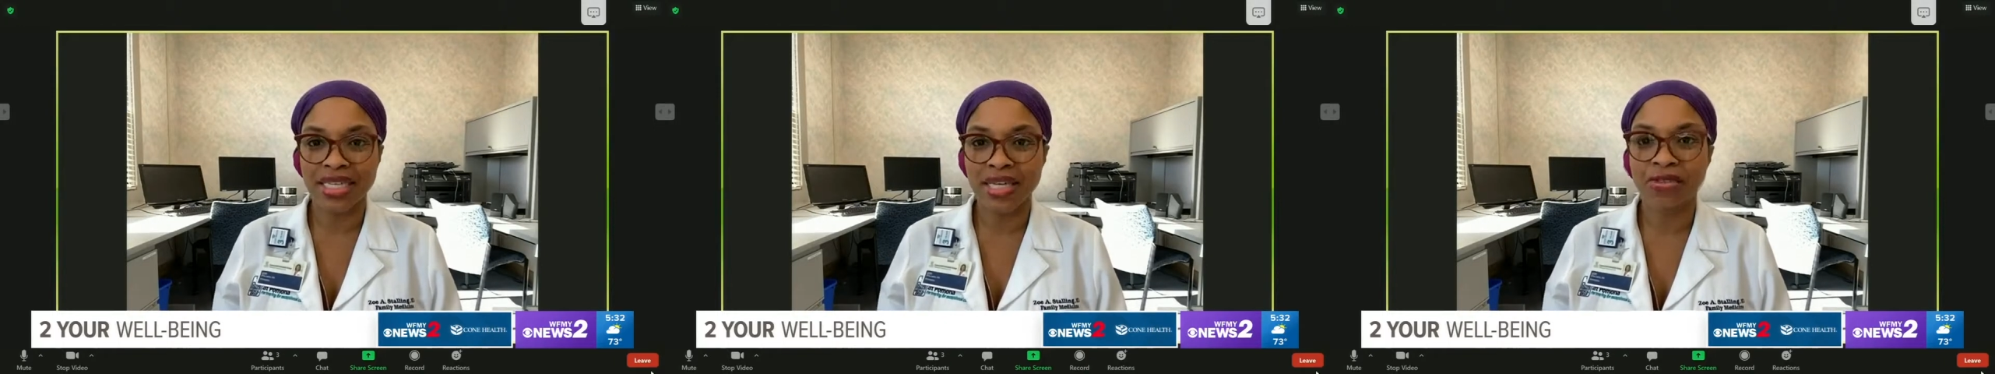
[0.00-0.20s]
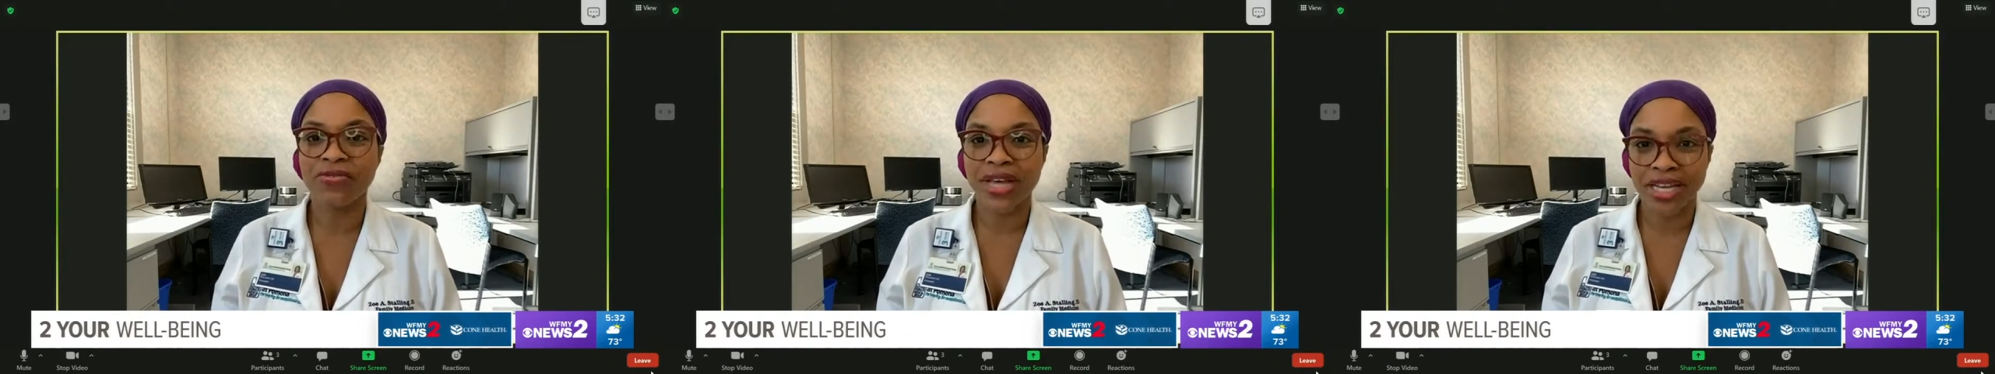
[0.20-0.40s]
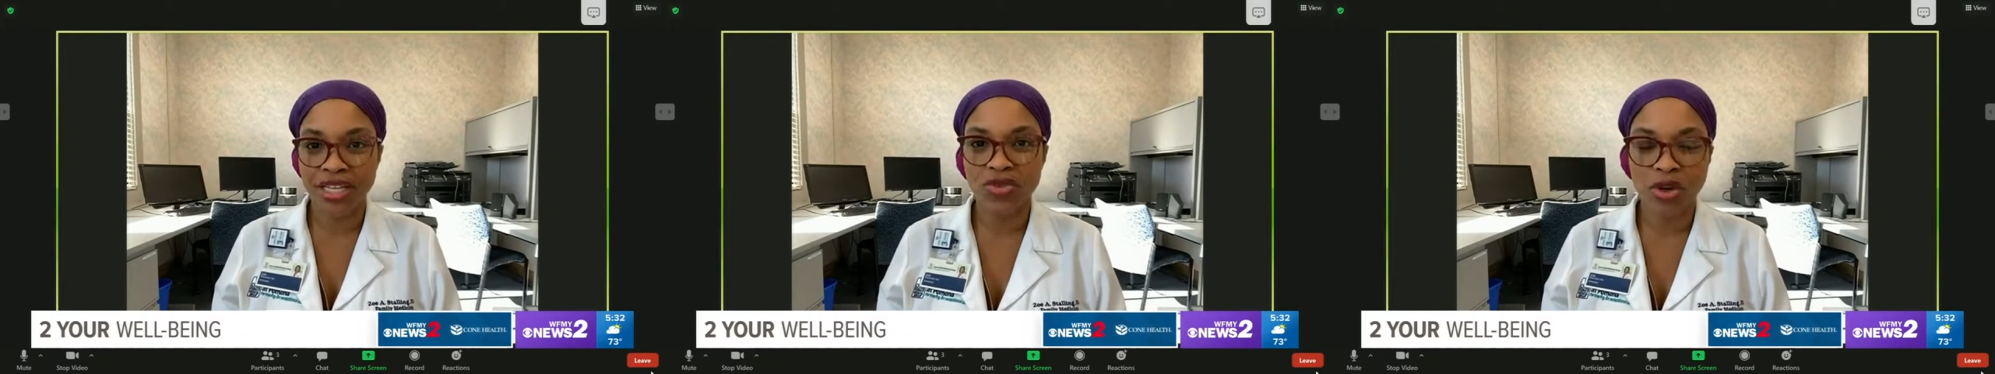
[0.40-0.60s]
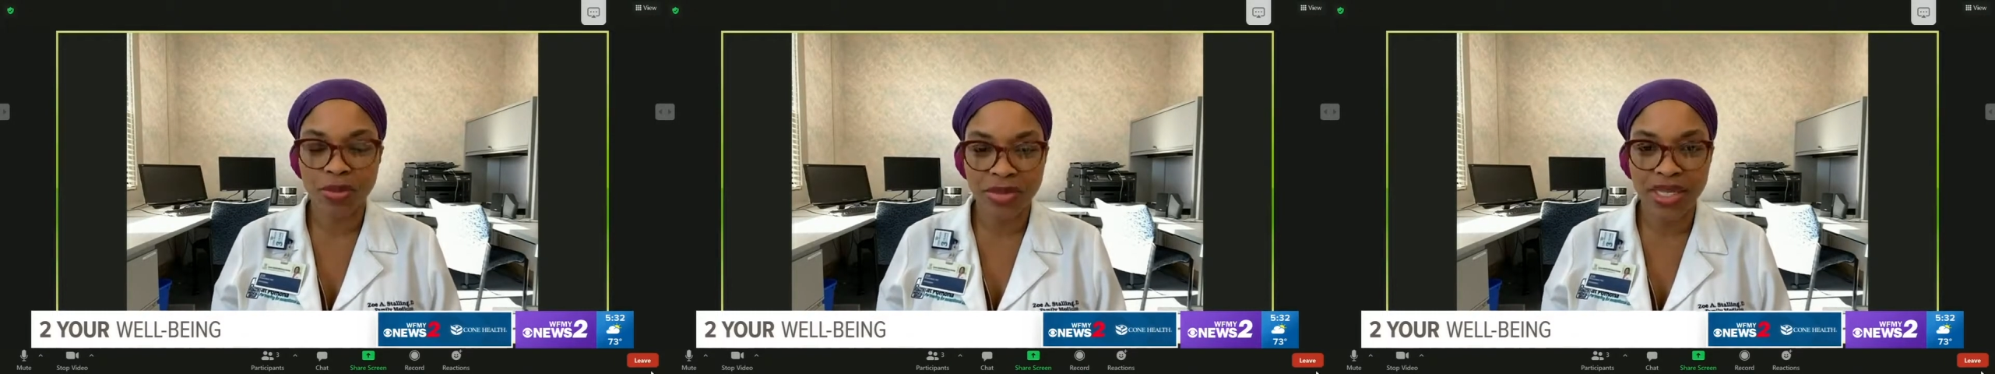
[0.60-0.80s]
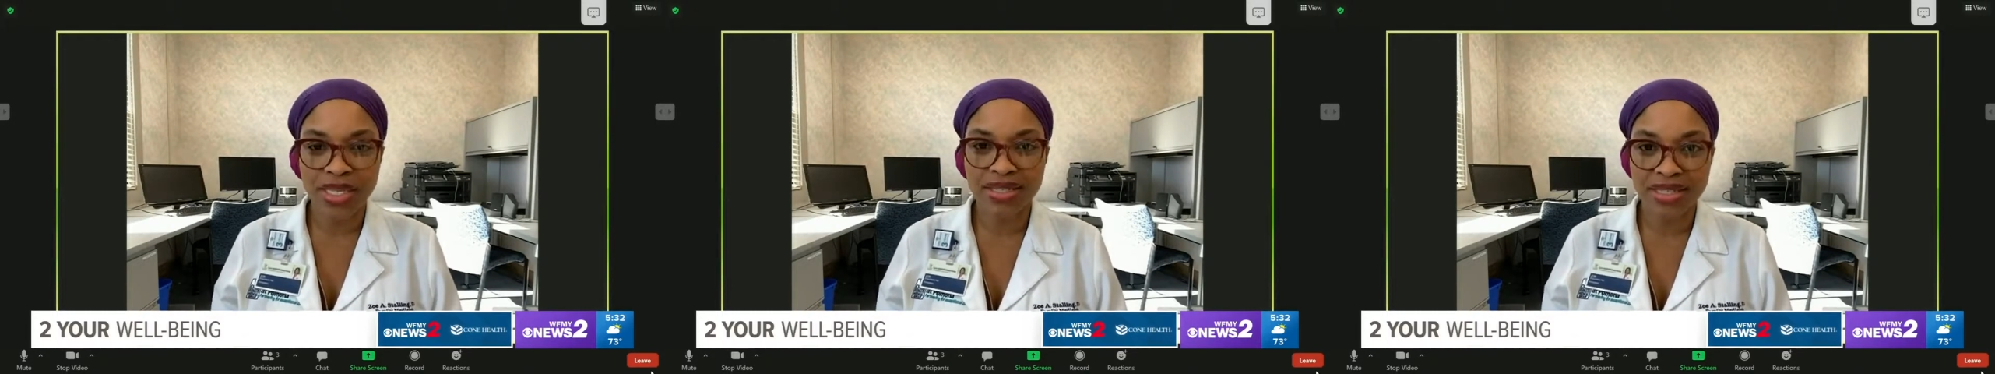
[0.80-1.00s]
effects from
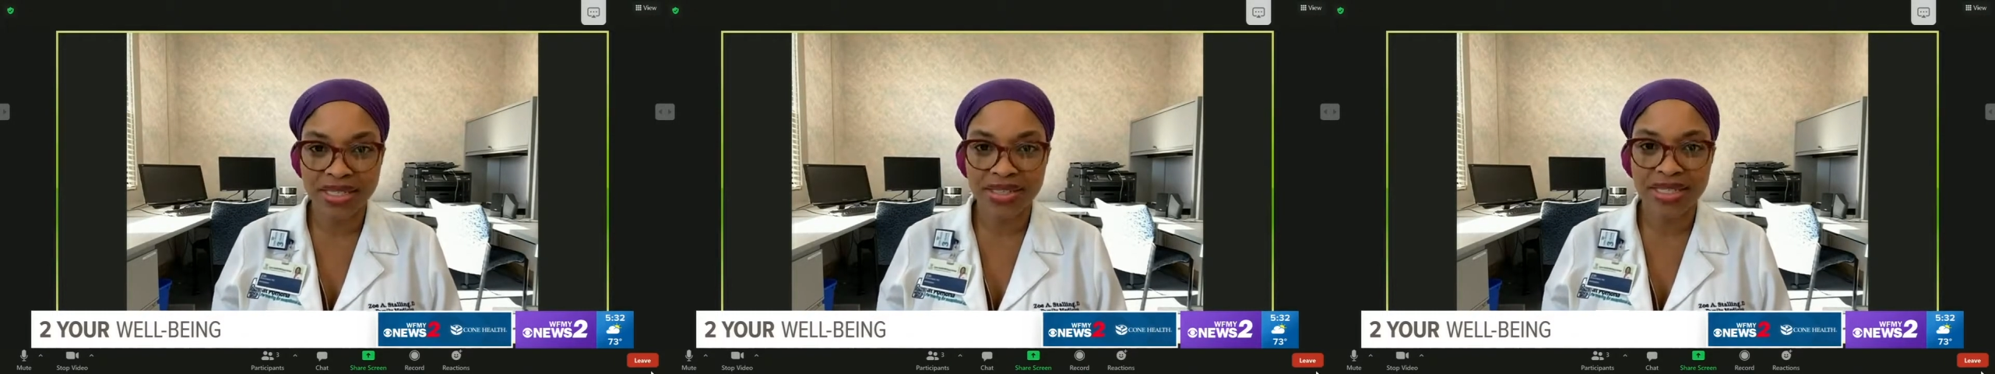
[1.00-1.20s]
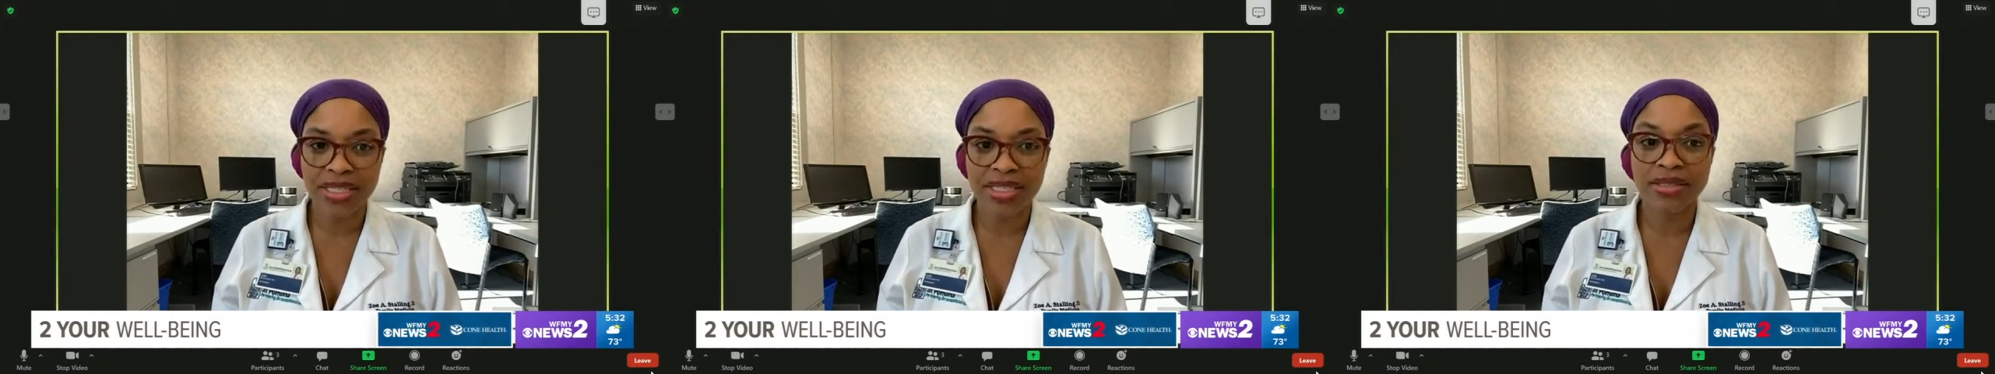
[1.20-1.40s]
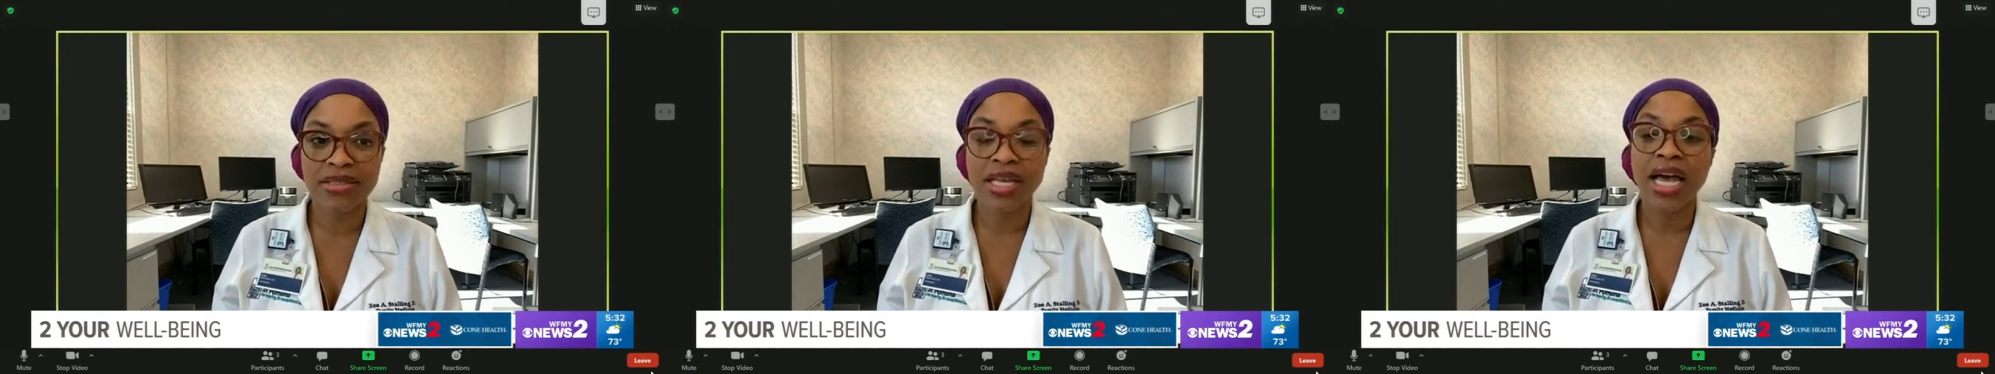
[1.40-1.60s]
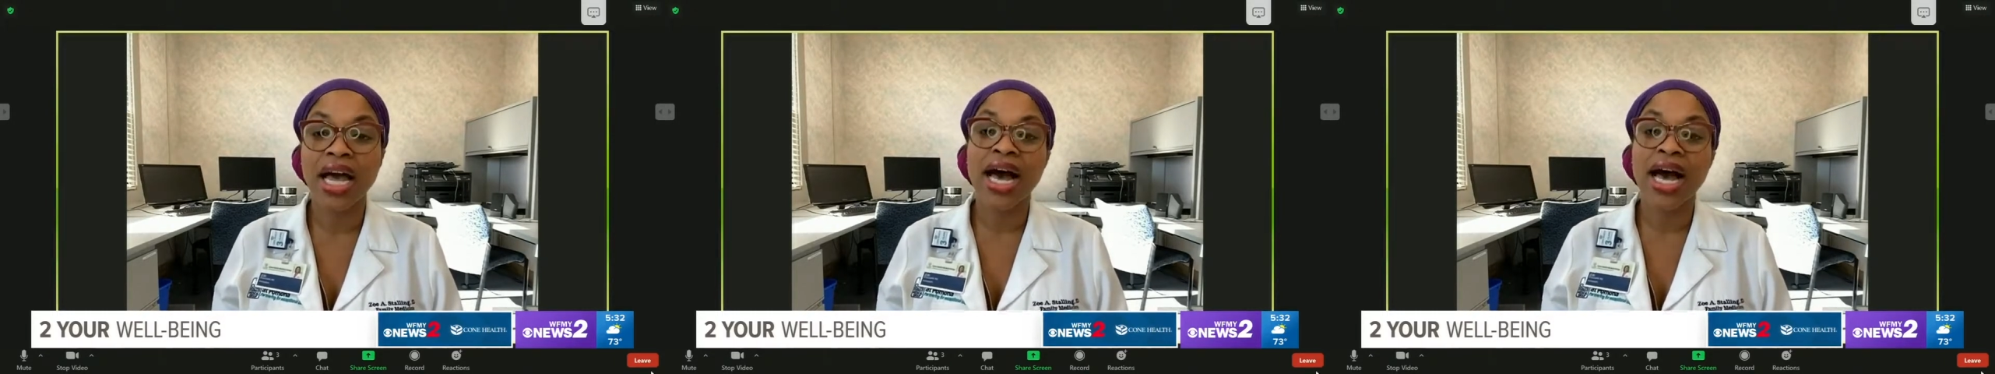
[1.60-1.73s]
this disease.